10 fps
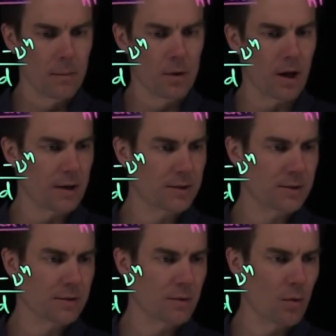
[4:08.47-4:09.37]

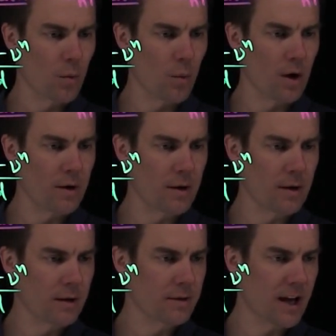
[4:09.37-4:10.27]
plus
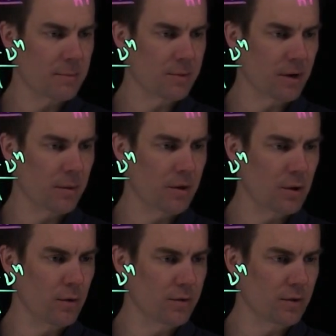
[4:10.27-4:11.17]
1 times the probability
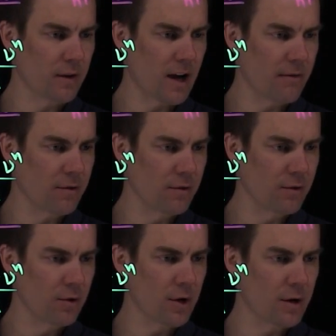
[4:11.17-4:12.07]
that you have survived
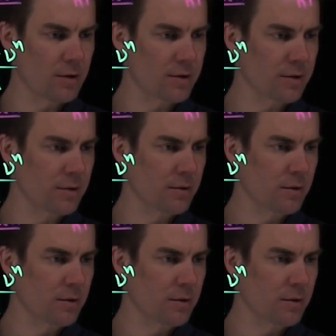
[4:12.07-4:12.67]
2 years,